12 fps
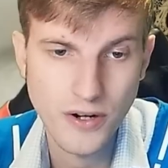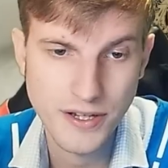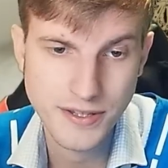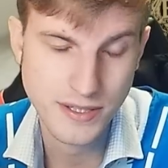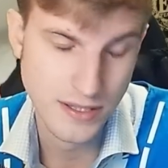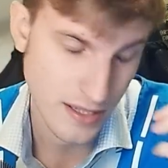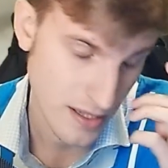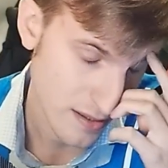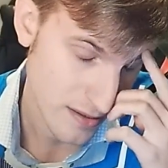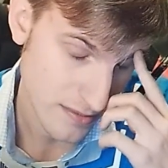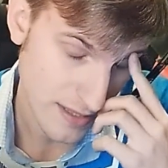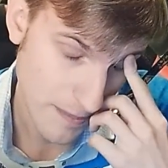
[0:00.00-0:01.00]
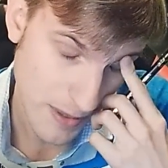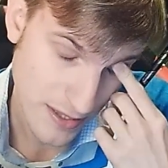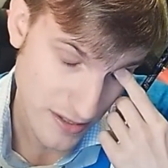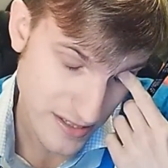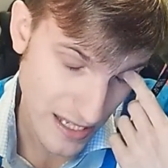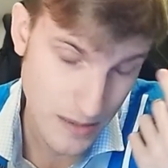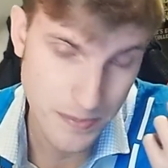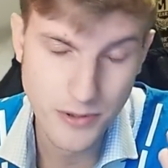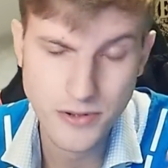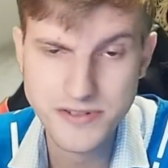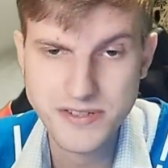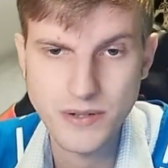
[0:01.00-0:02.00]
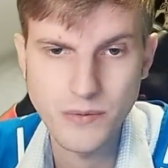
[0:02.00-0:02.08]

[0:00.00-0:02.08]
it, that being the scalpers,